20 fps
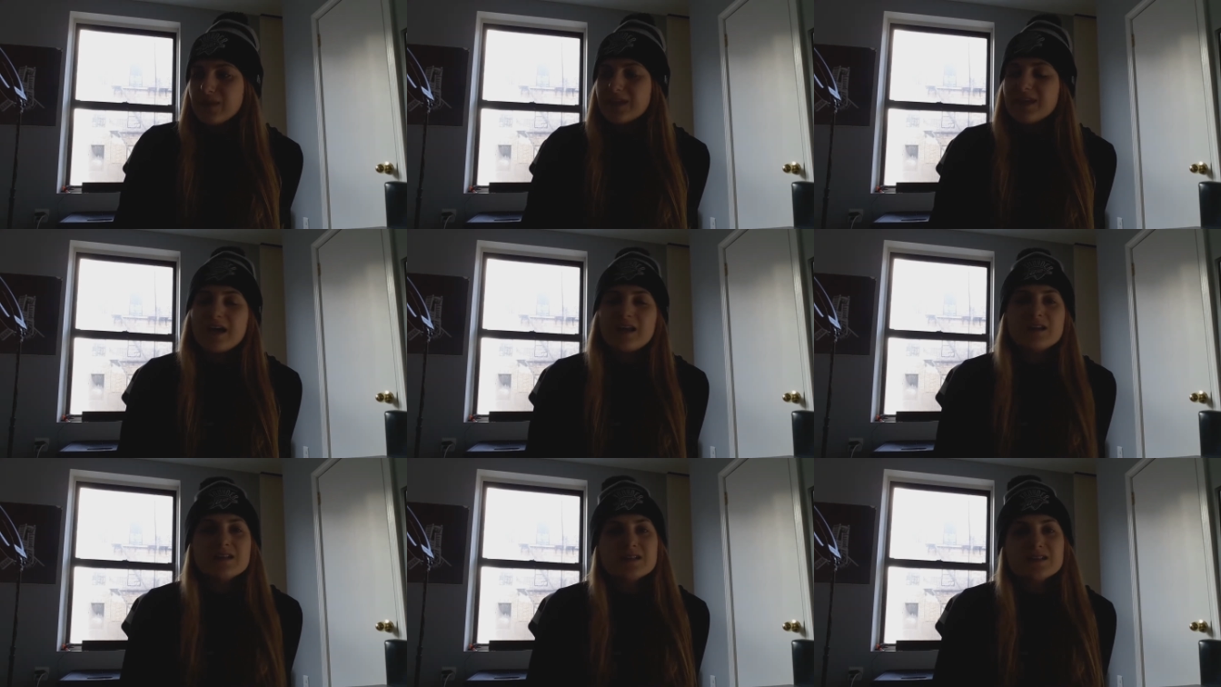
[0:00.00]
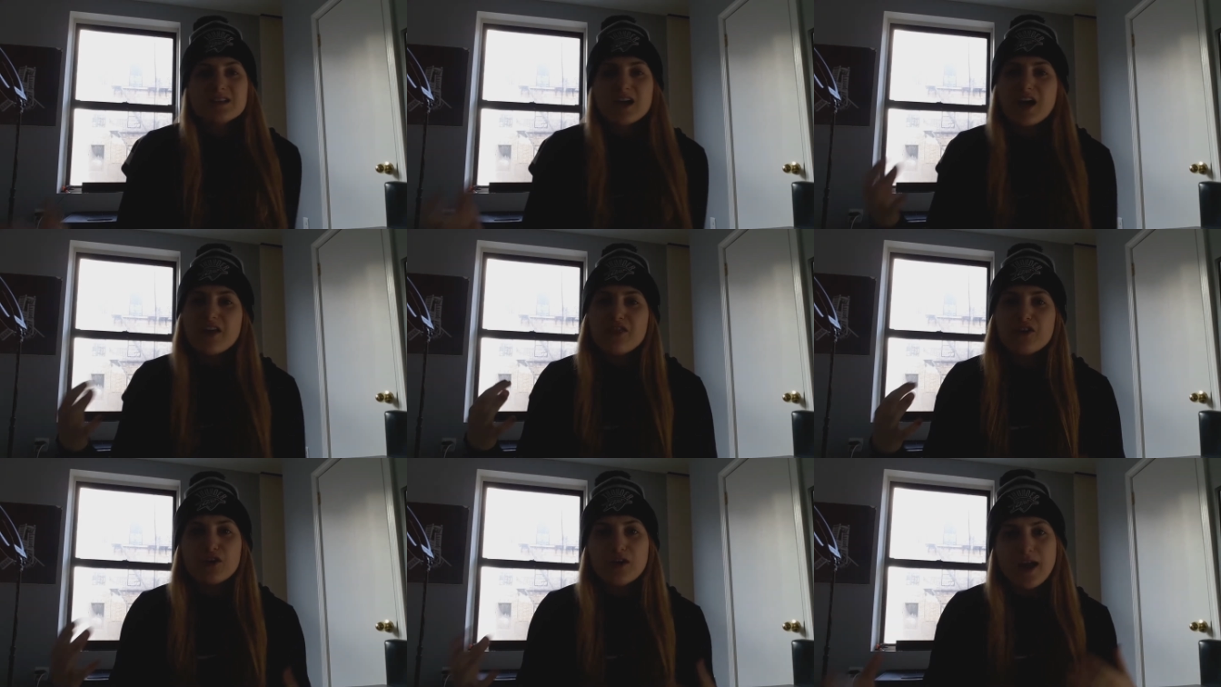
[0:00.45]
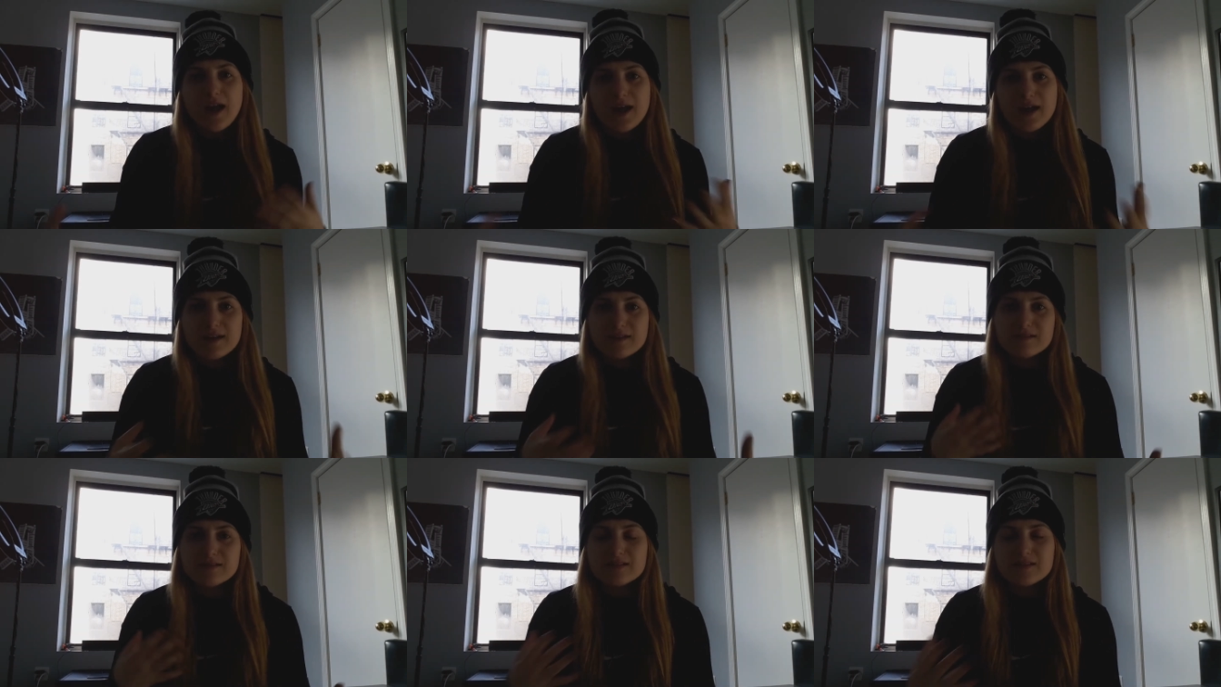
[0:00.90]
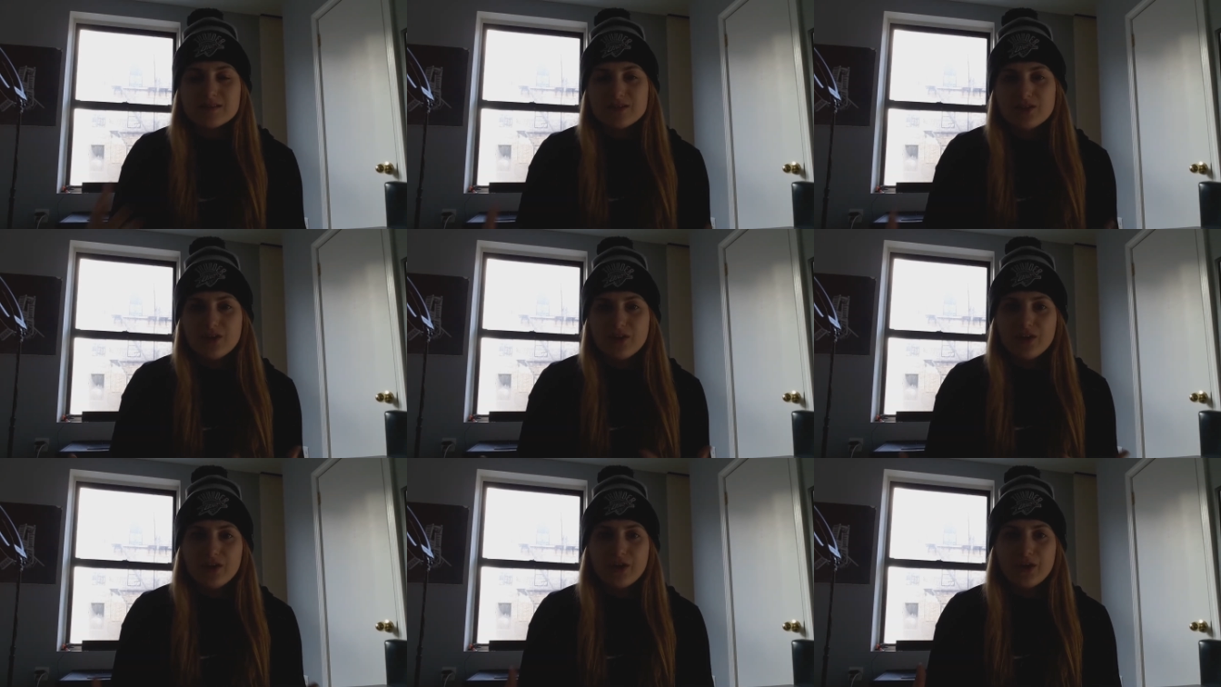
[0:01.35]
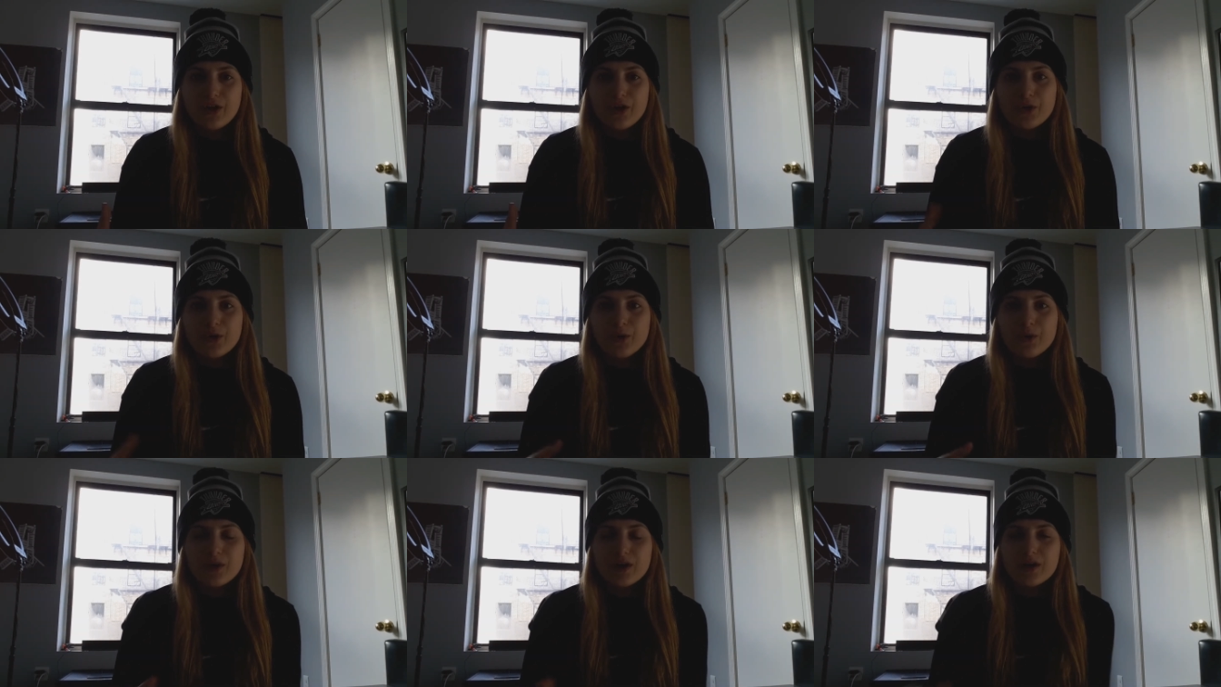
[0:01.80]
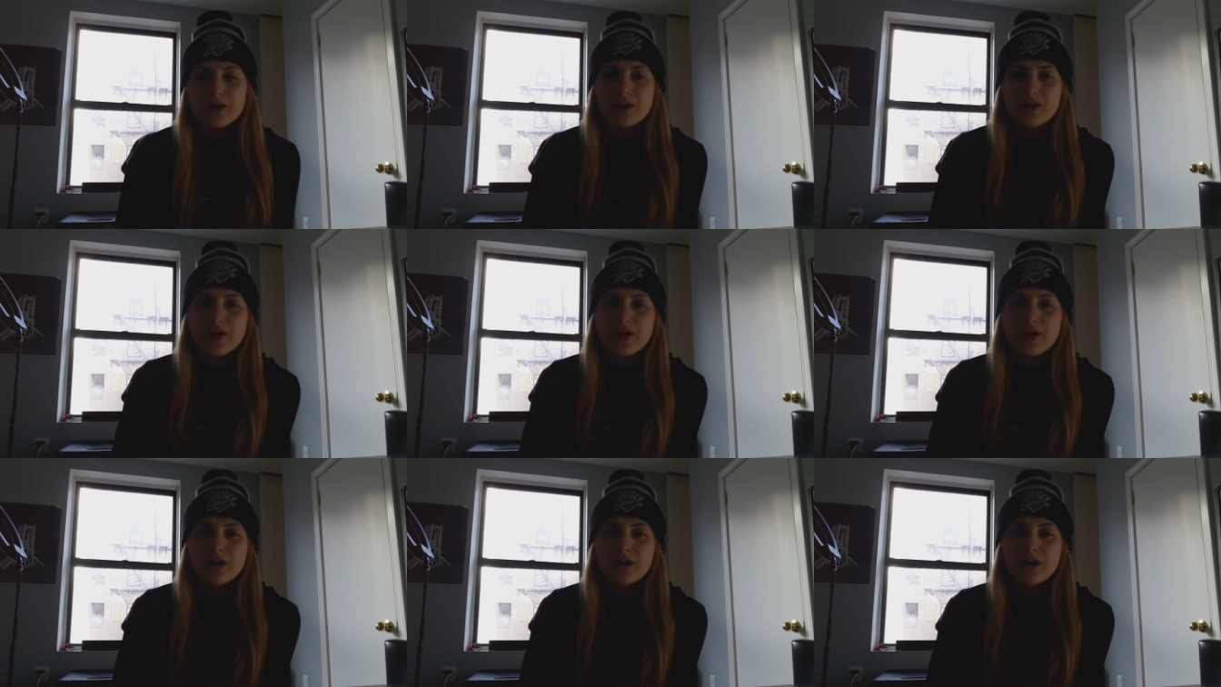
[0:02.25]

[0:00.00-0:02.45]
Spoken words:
get inside their heads, you know?